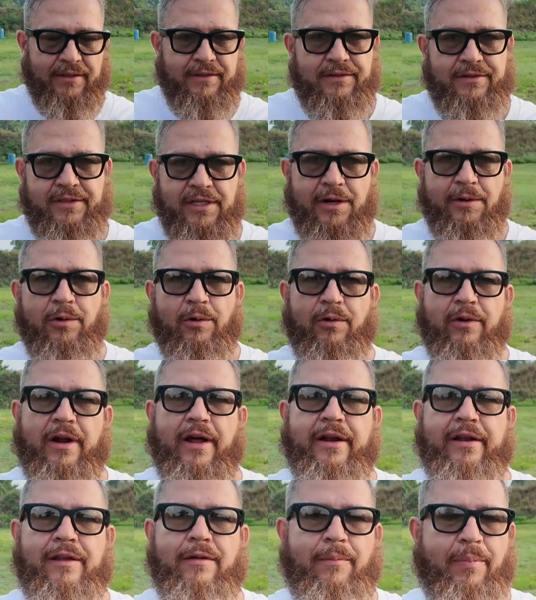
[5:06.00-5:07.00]
zeroed
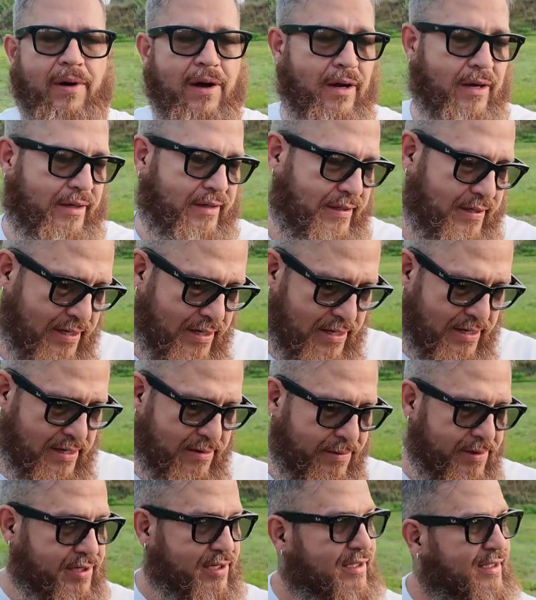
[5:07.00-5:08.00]
out of the box,
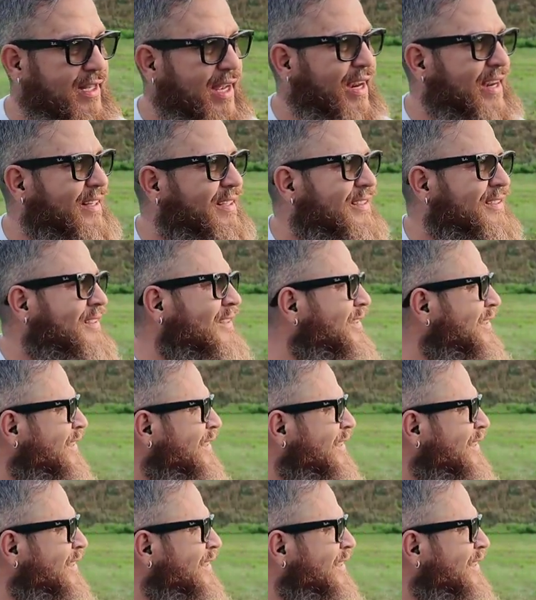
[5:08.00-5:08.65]
which is nice.